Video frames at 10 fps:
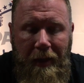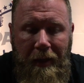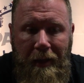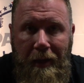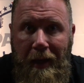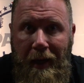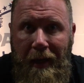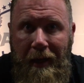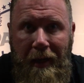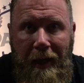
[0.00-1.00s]
uh,
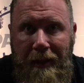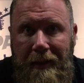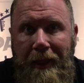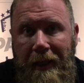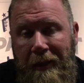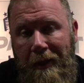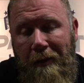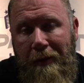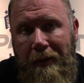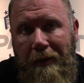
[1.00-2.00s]
I see it in a
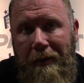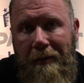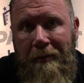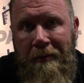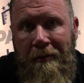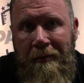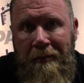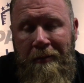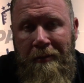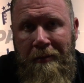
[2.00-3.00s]
lower third.
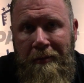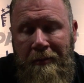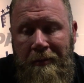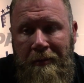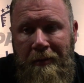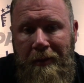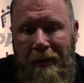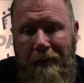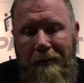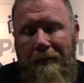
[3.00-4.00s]

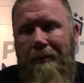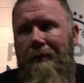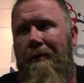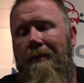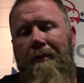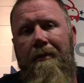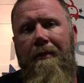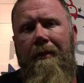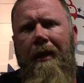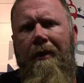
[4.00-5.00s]
So
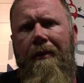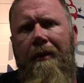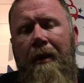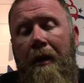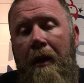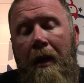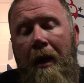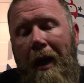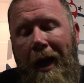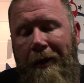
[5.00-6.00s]
I don't,
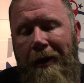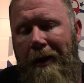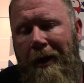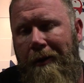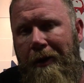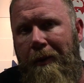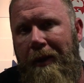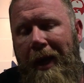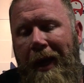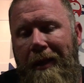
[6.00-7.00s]
I don't know. I don't know what
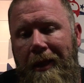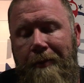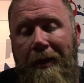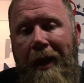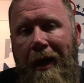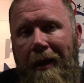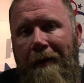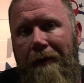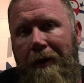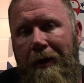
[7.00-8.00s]
the height is, but yeah,
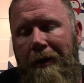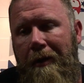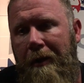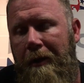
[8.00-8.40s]
if you're gonna,